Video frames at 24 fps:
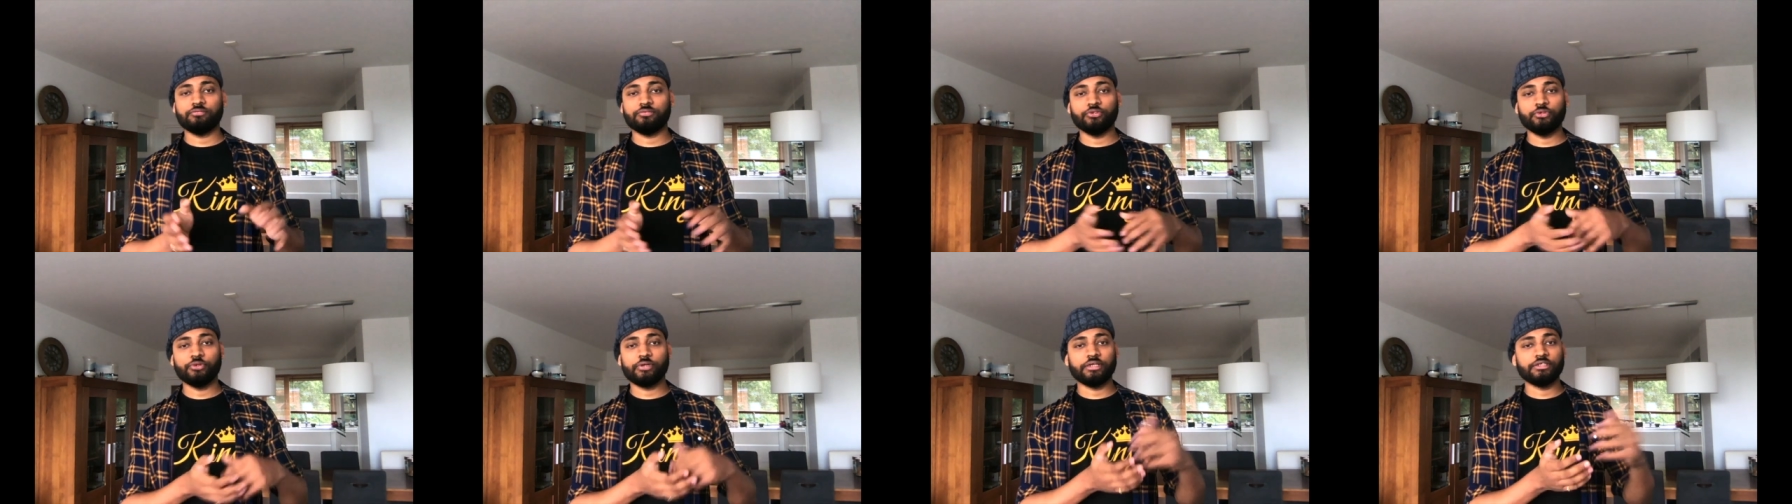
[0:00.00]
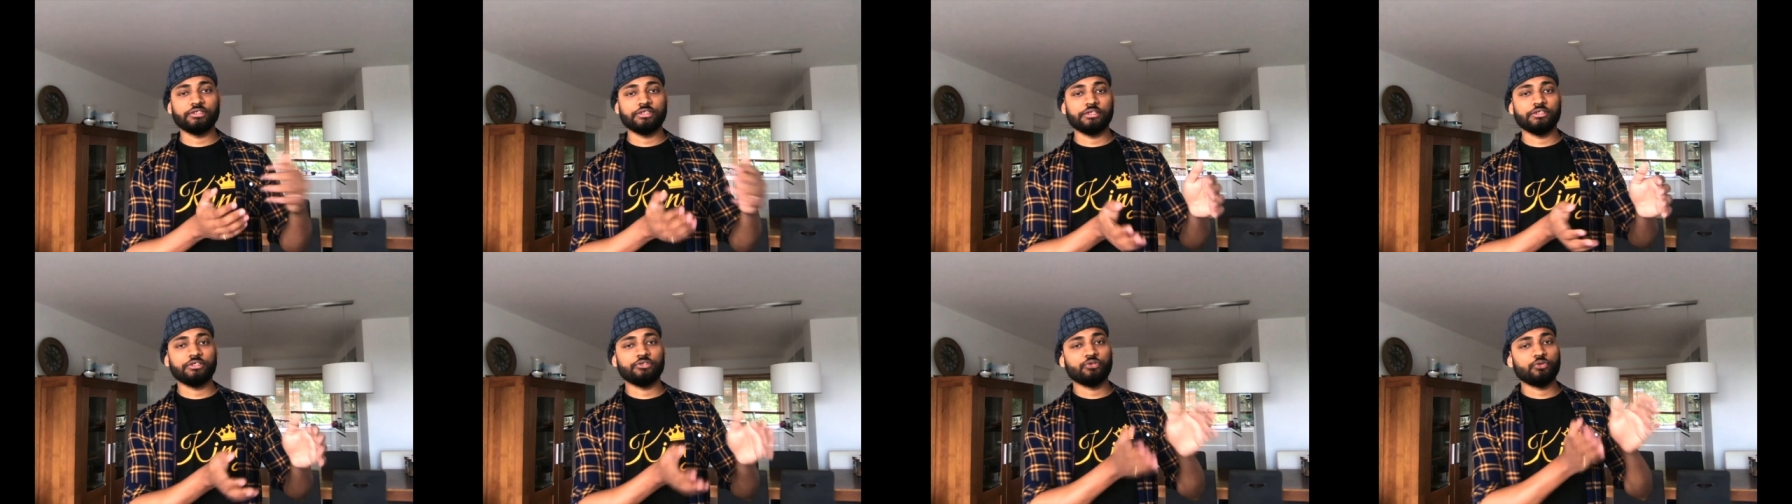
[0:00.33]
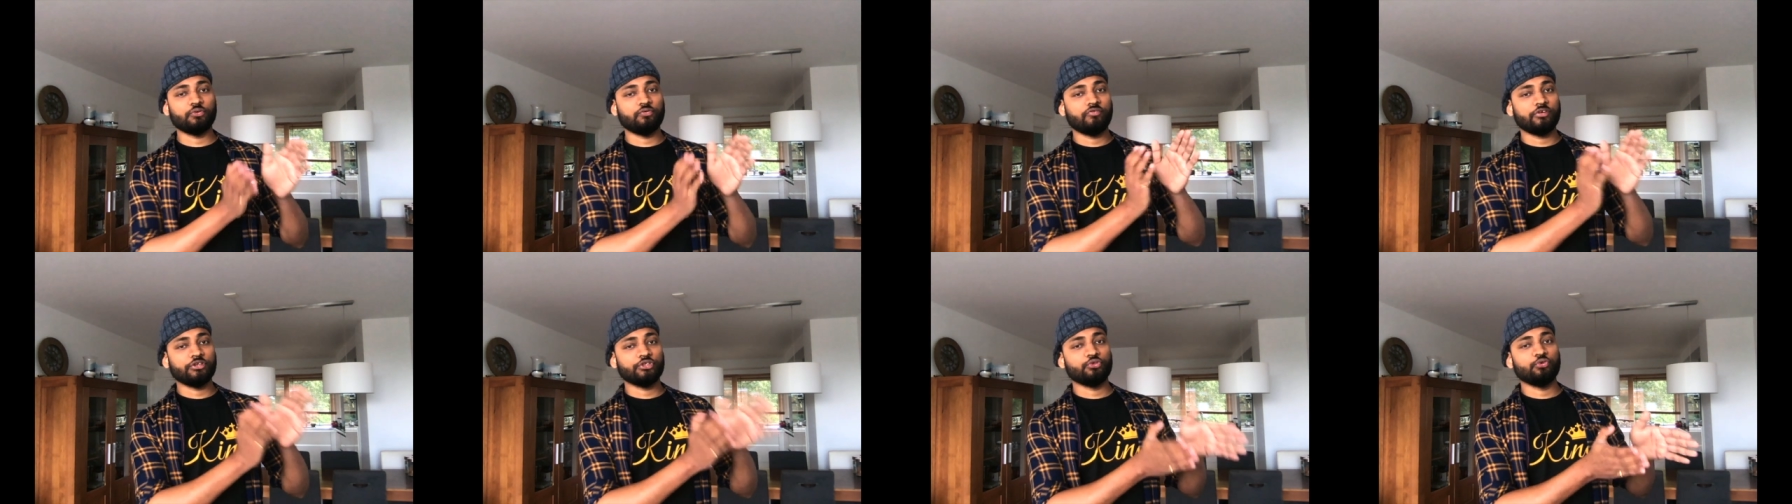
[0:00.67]
You can say
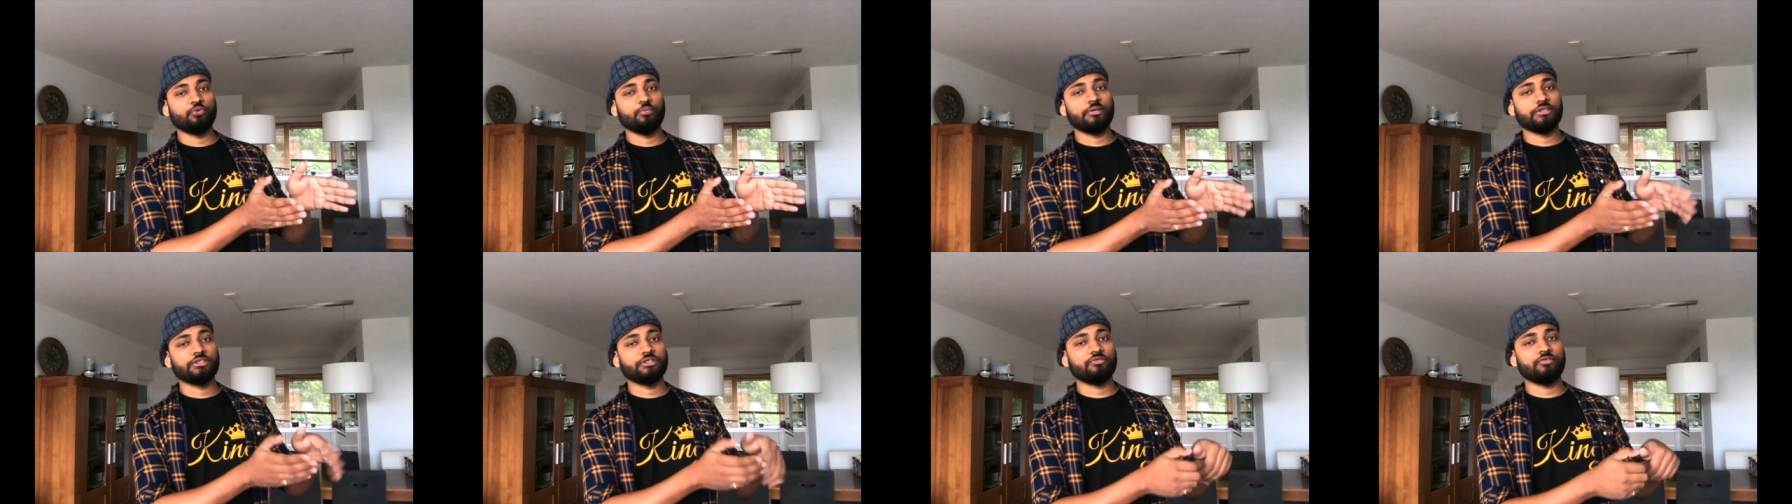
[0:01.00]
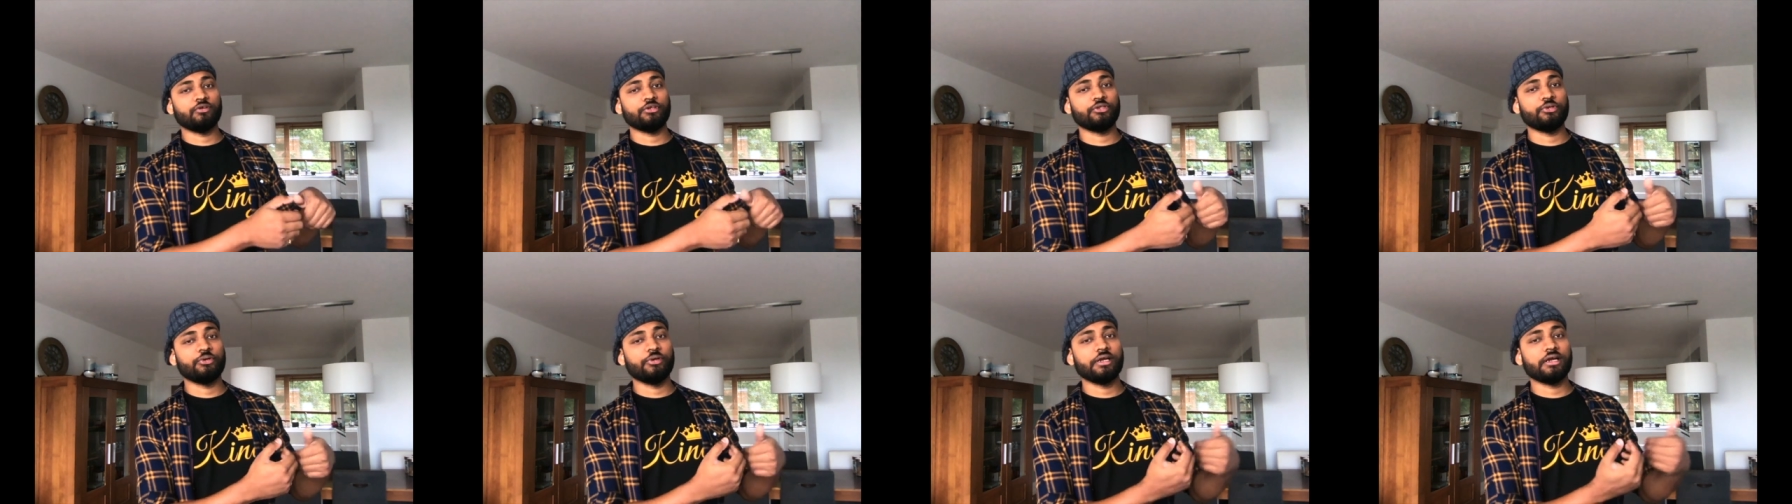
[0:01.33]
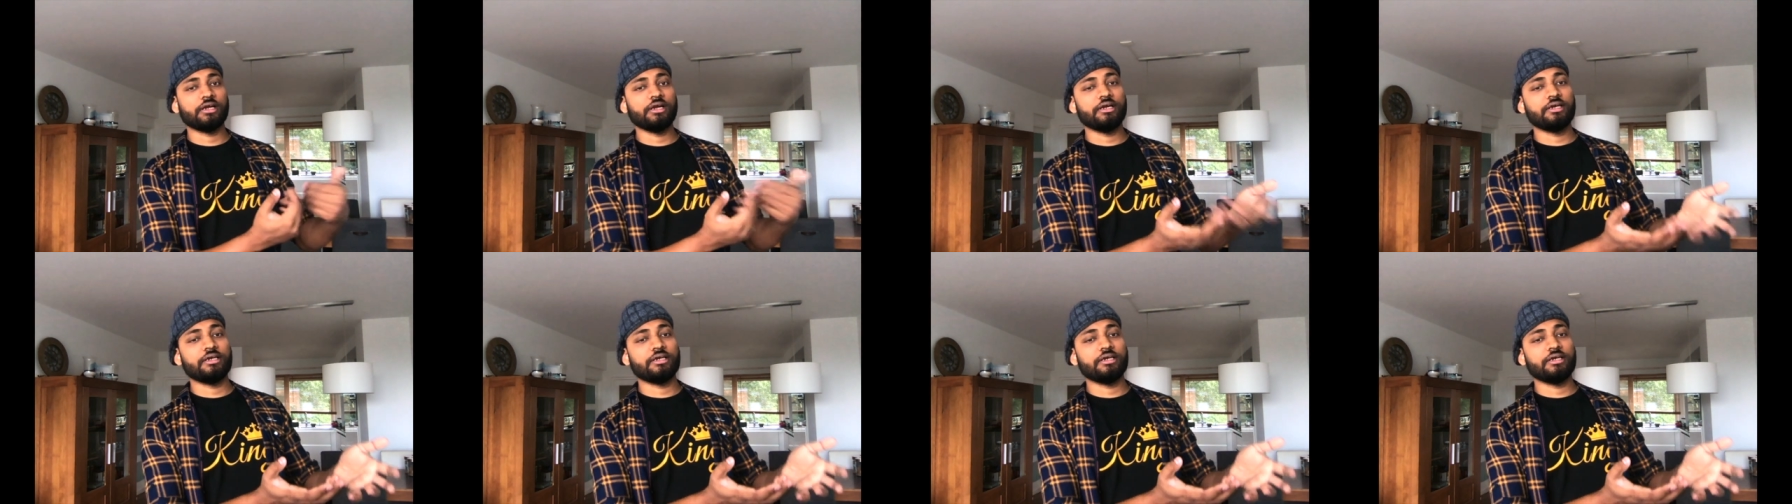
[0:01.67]
so first 2 months for theoretical